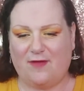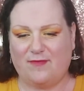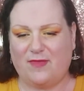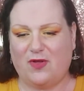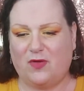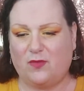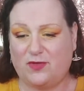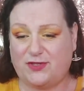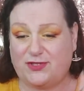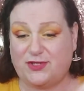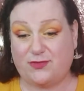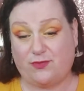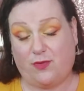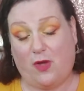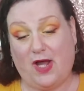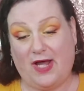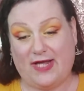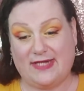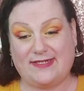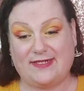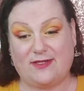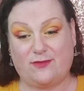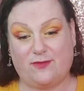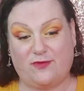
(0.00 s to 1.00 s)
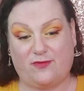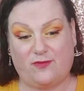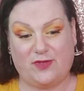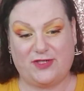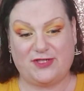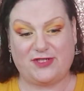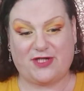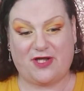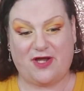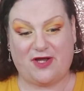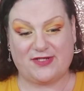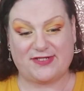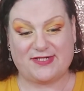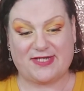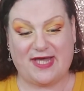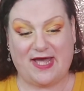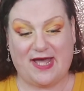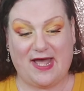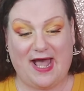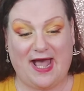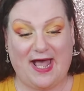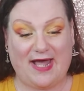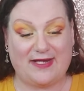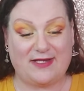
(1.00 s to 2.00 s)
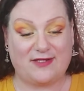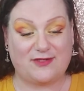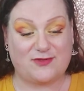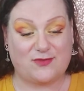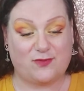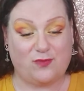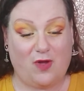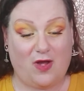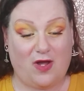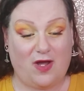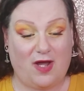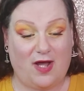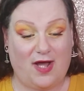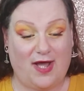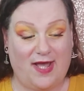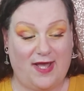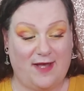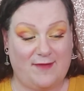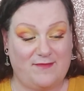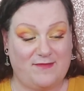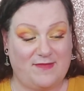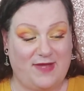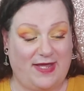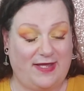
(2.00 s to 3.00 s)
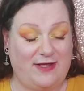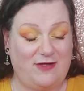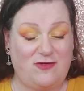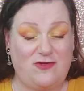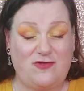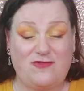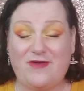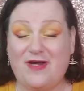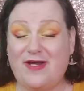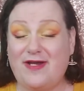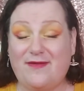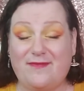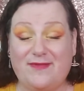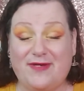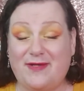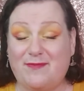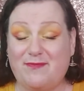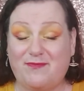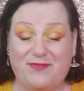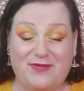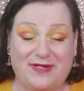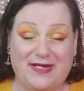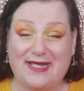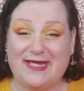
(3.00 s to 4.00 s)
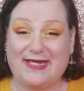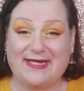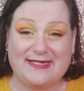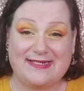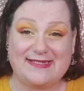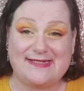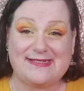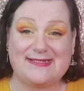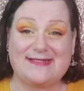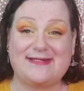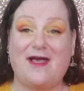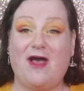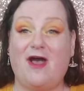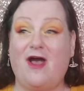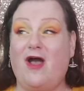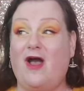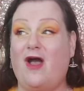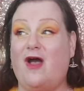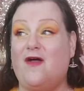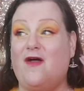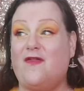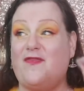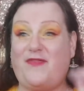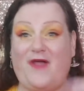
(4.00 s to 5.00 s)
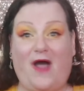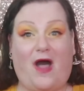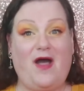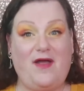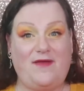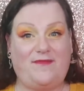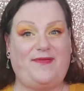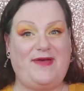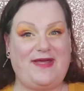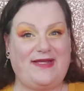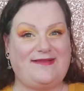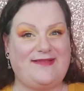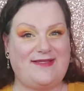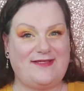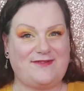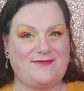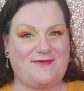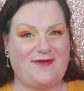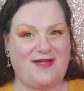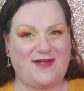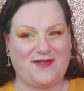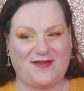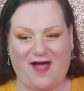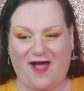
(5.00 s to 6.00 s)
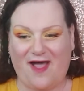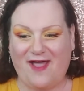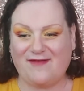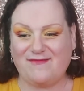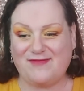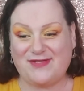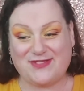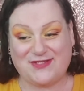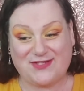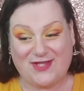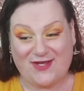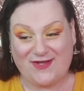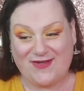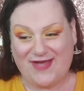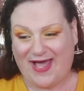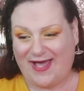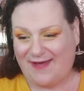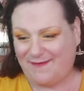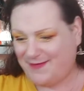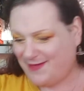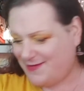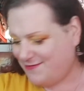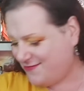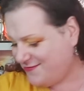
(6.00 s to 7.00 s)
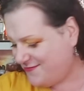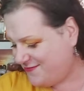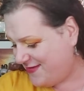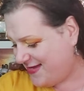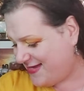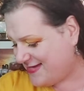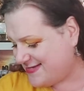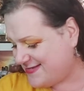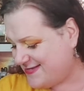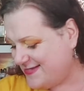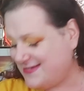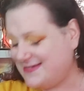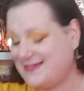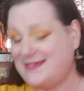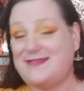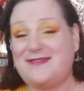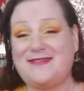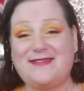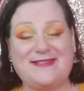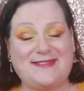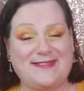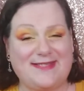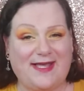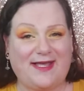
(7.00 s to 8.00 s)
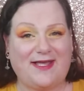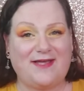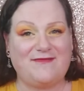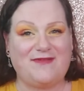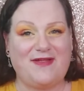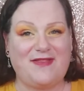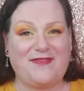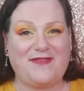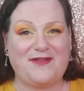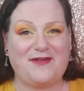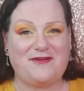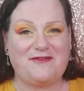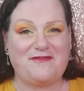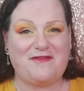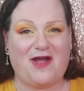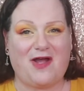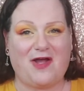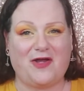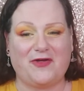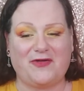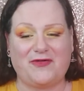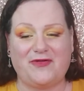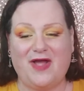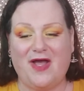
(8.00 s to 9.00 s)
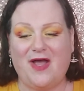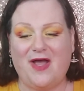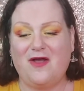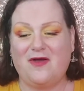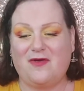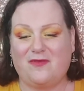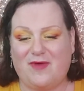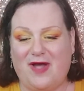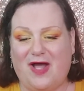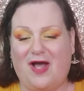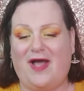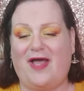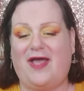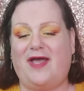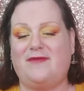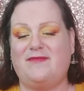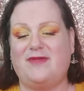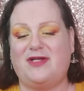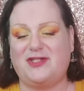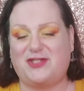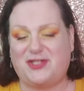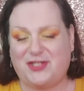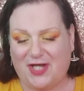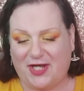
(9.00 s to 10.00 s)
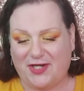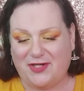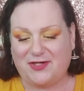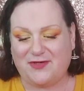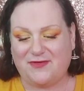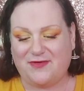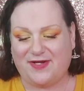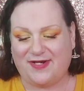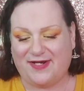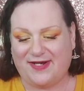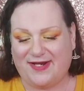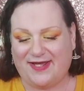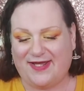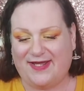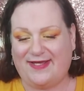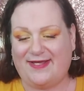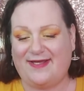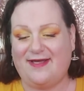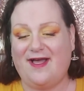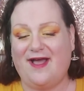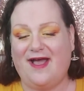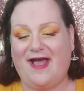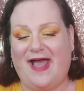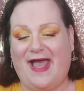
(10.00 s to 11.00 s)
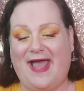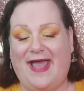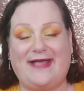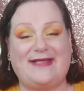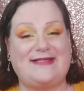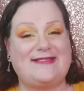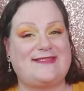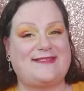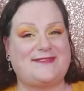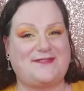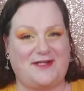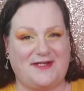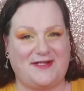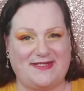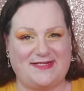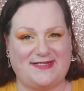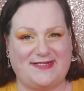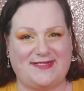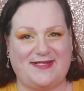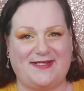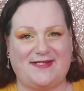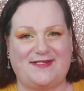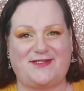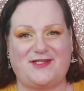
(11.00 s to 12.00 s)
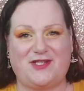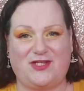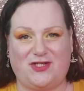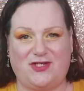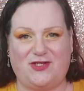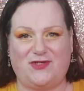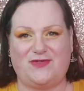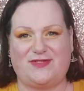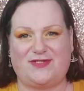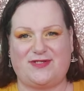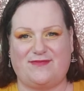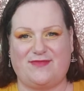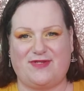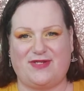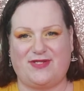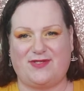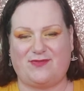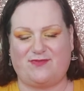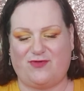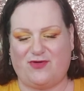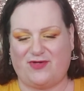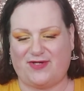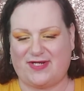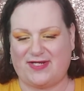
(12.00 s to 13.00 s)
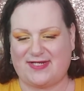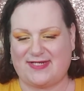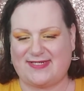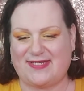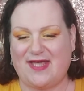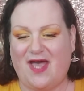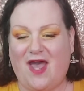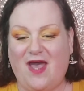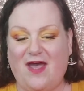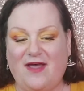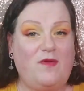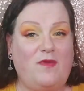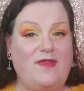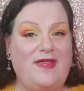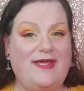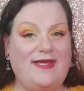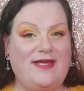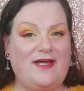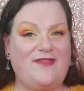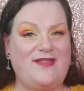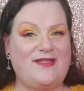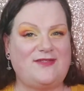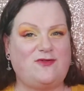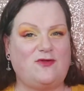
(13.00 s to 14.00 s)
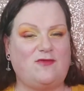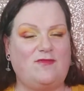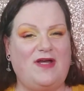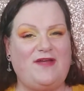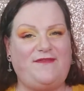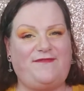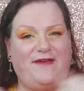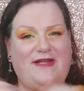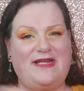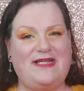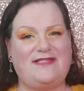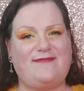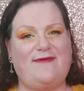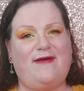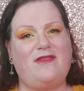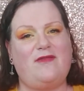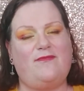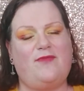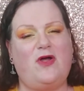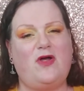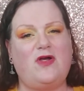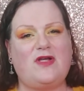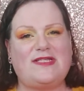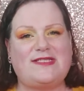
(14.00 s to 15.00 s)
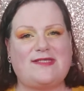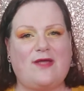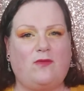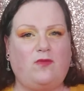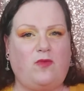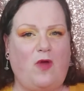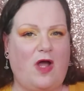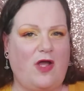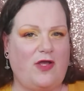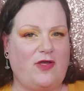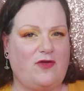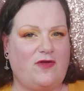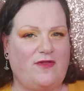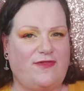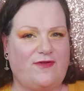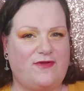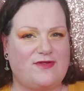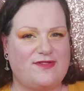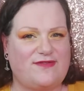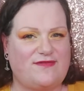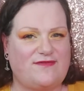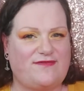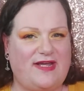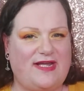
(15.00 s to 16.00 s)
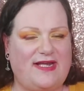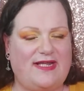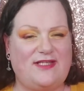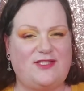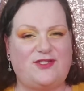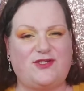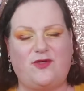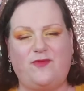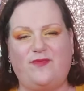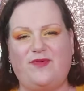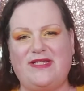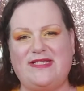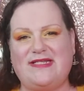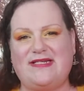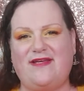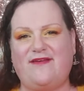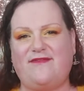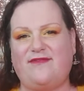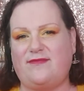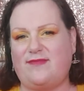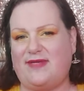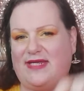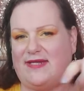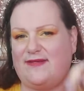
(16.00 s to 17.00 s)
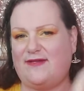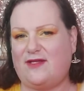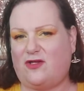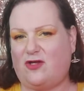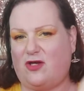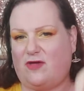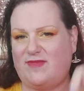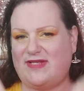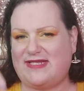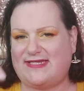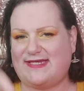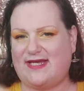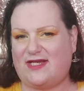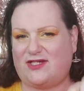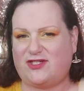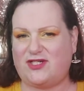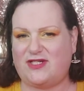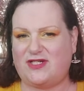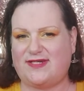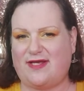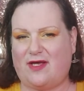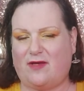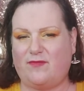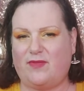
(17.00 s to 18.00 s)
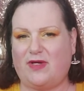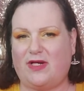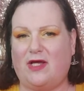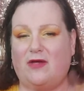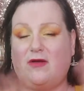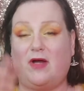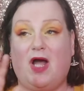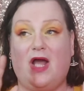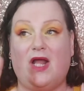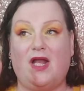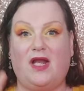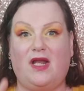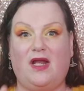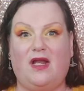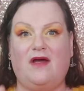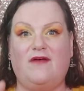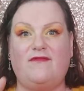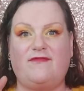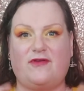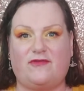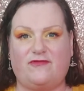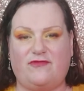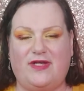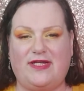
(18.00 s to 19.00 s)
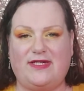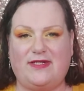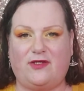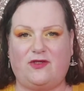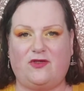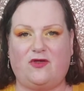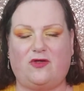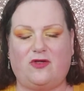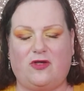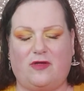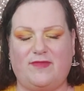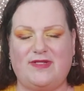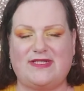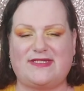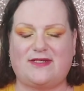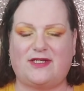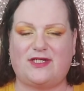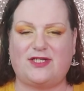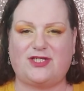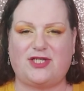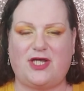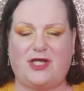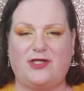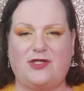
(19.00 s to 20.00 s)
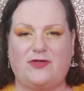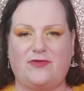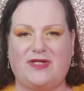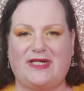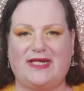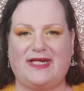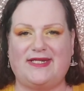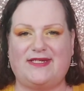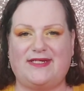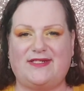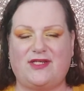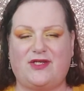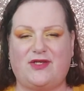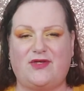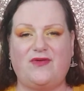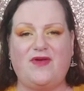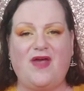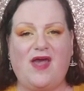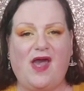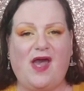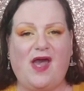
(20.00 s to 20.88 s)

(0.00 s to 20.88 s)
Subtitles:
which is what I did with Witch Casket, and it's what I am incredibly pleased that I picked this one. I am so happy with this. This is the second month in a row where I am genuinely excited to use some of these products. But there you go, that's all my feelings about the box. What are your thoughts and feelings? Do please leave them in the comment section down below. I love reading your comments, I genuinely do.